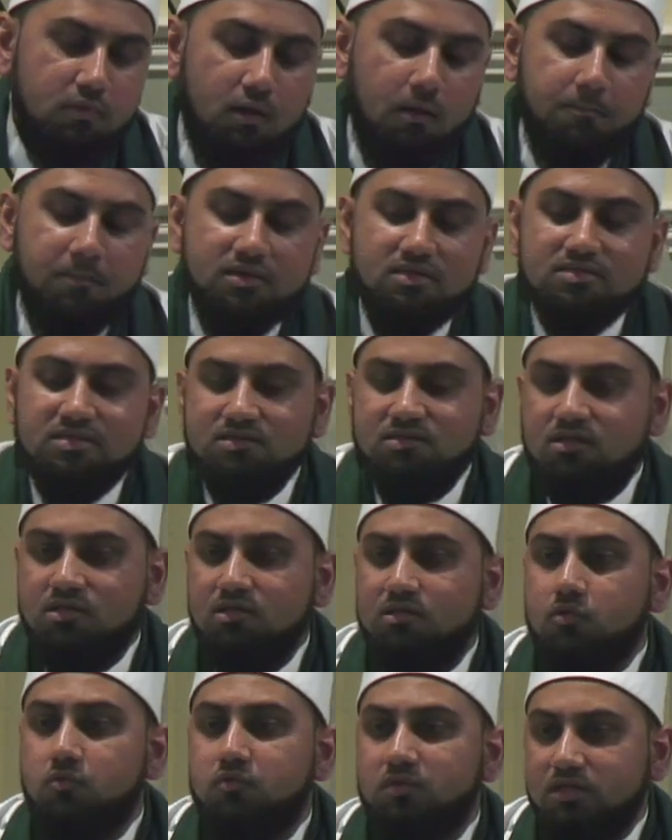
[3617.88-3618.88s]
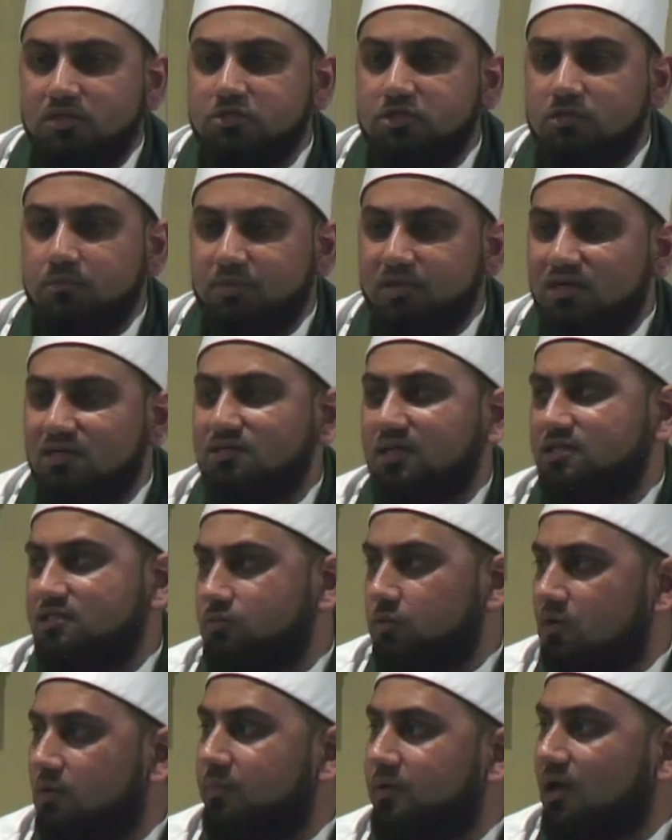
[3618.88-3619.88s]
but this has nothing to religion because I
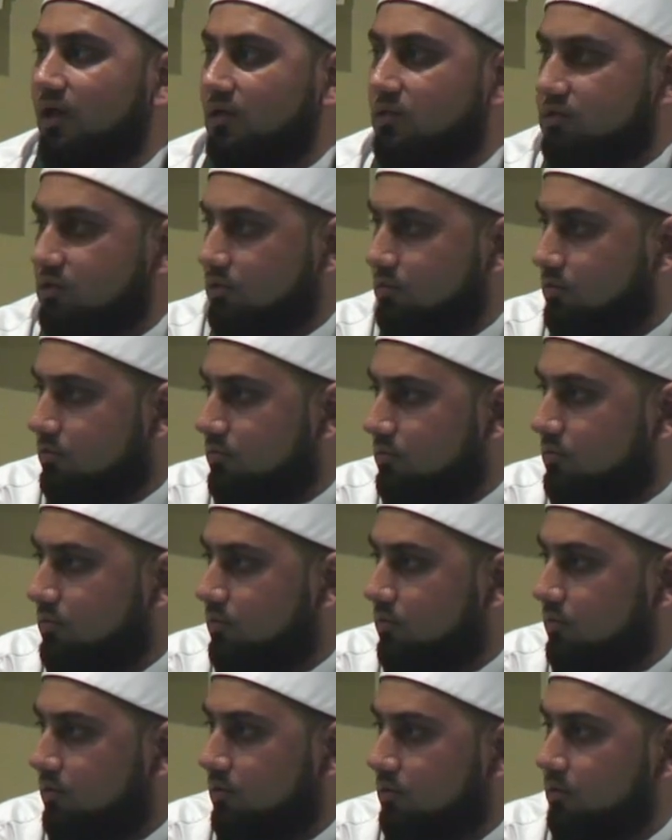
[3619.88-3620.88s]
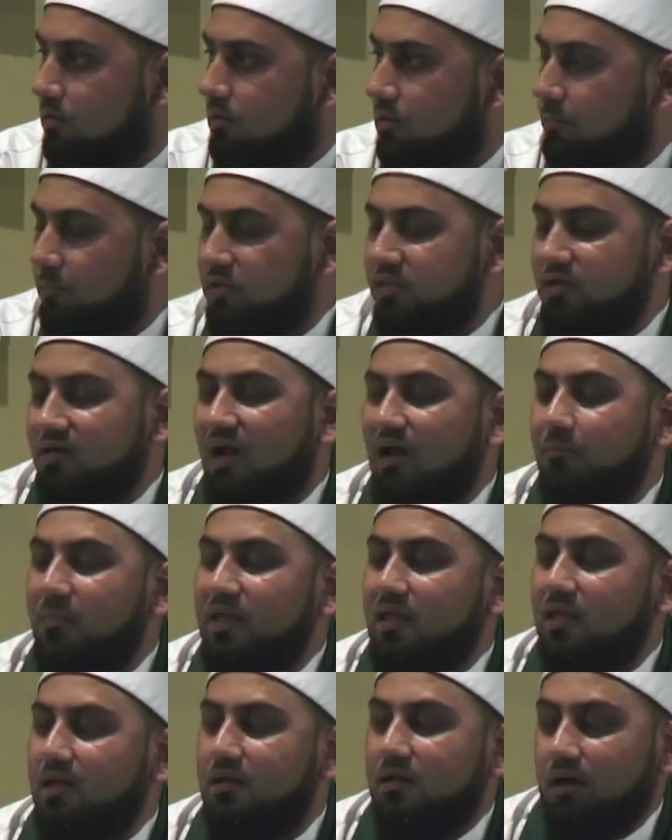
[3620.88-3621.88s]
just want to be healthy. But they're not
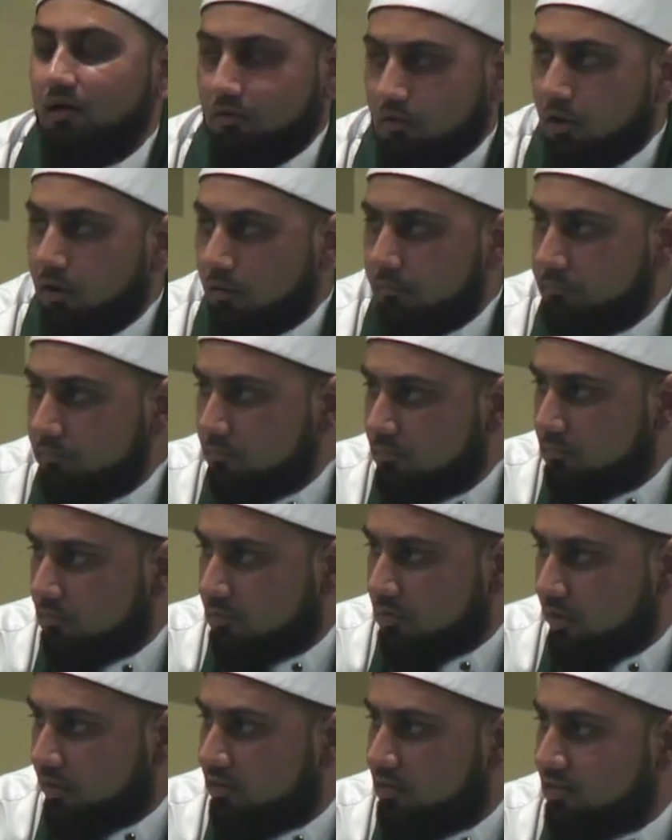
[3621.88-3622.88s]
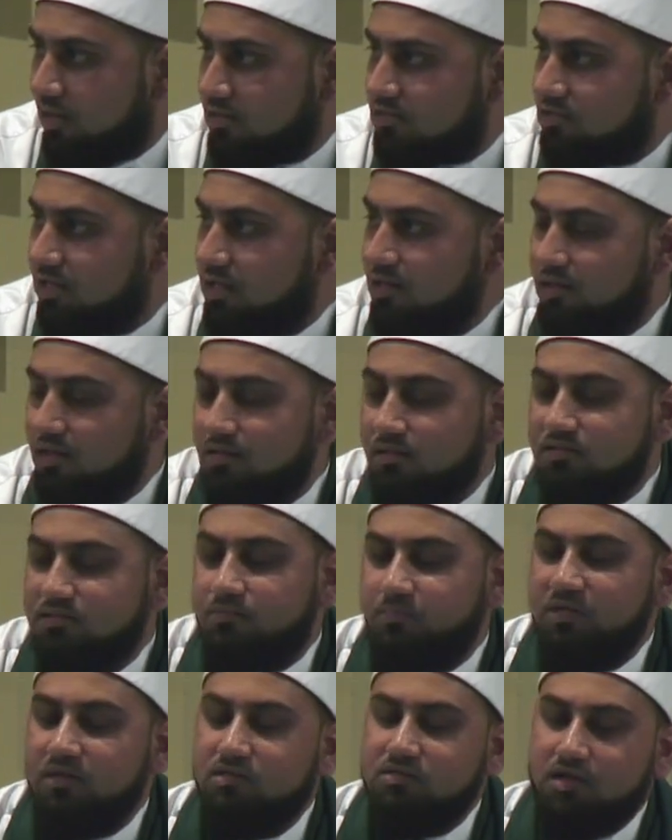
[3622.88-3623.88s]
making it haram, right? They're not saying that
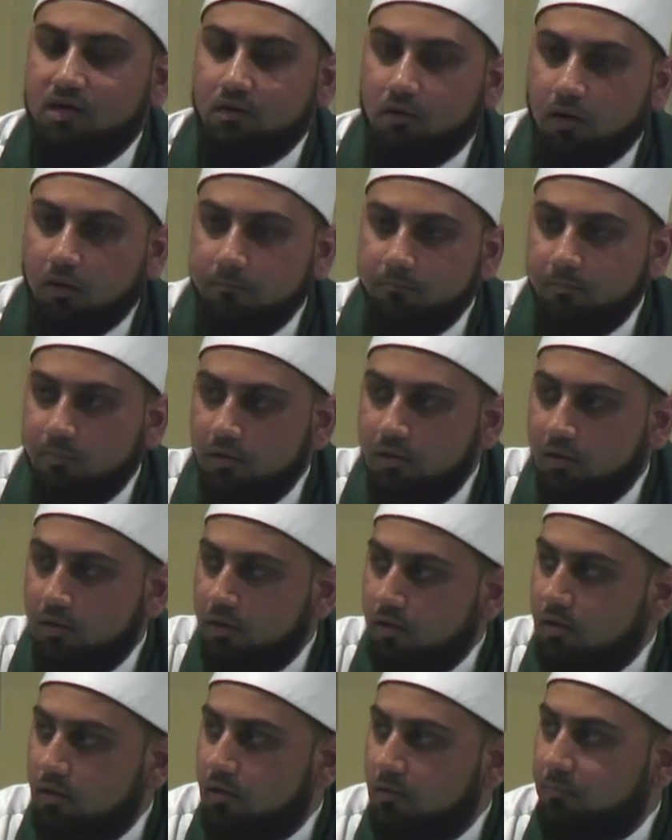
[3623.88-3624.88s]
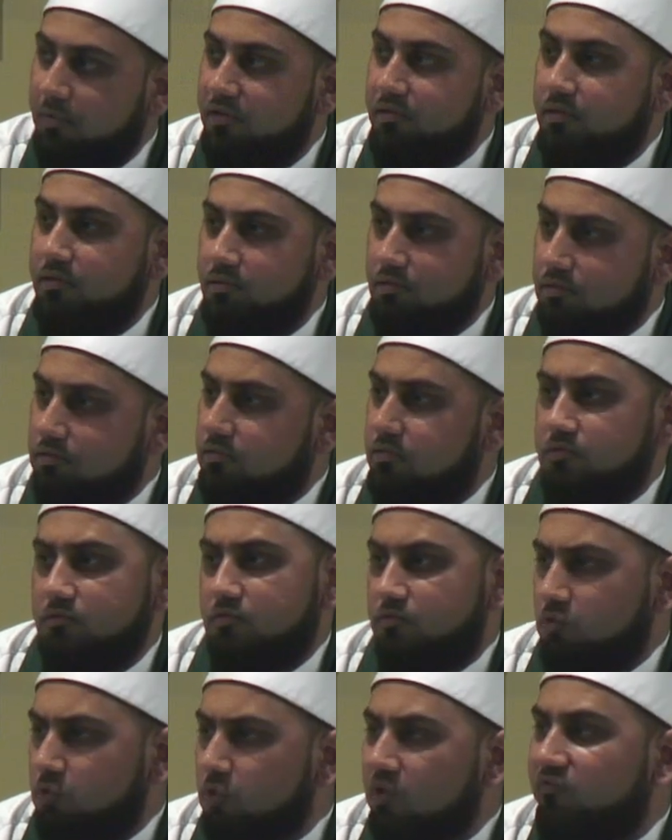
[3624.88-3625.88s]
this meat is haram, but
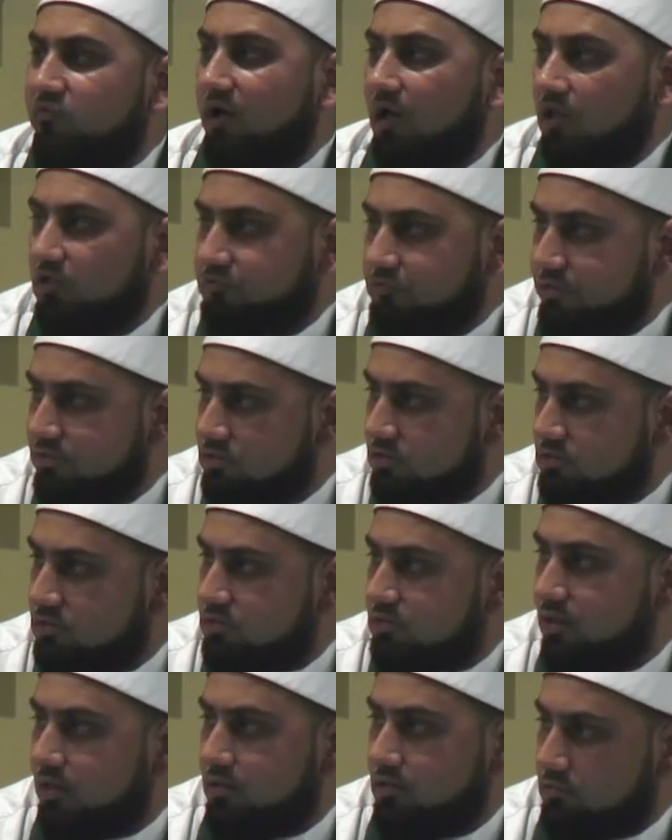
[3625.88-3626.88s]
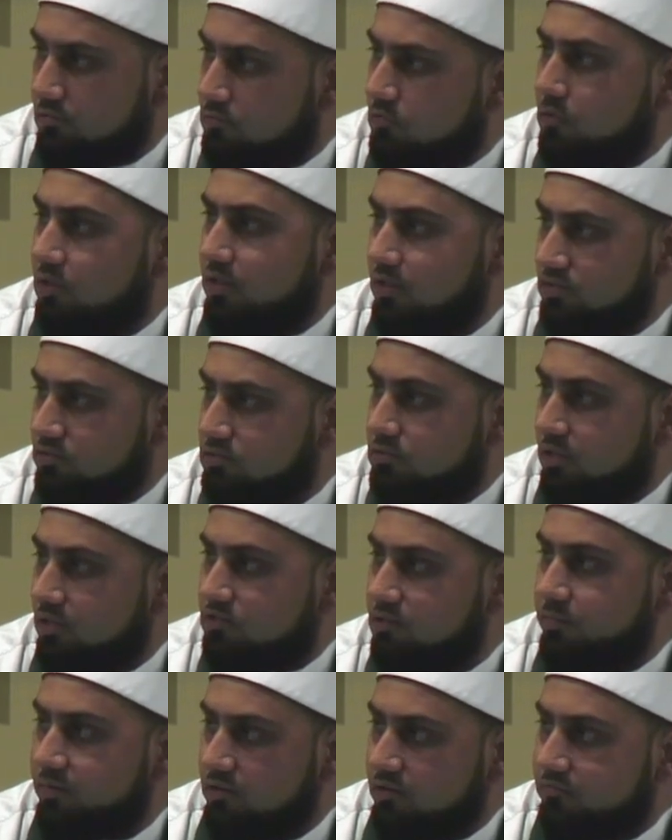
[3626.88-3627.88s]
doing it for health reasons, then you know that's
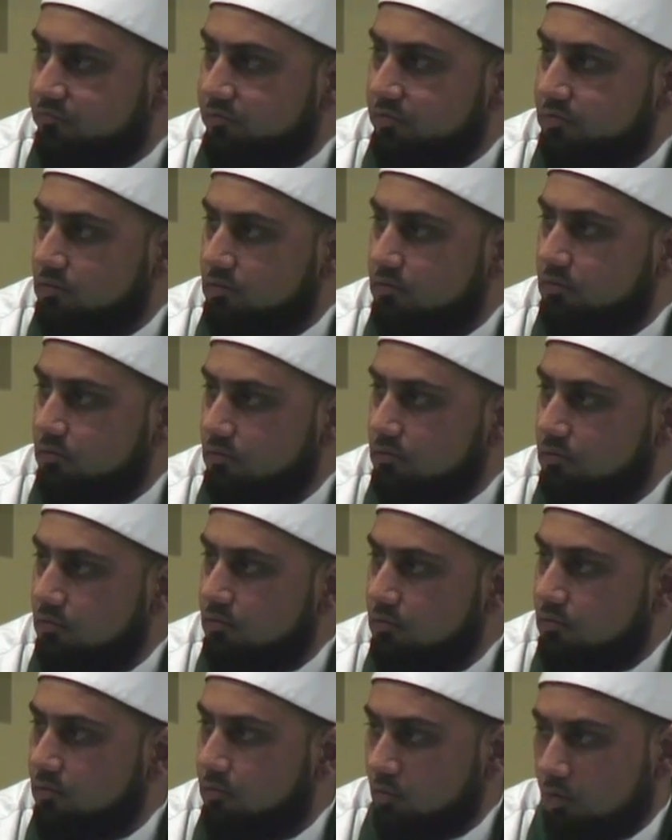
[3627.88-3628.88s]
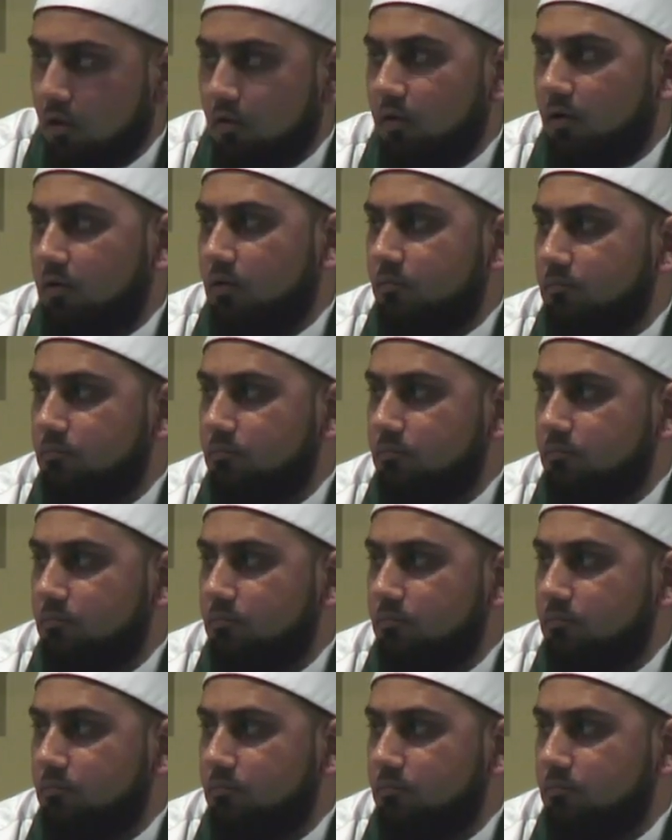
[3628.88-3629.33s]
that's a bit different. Allahu alam.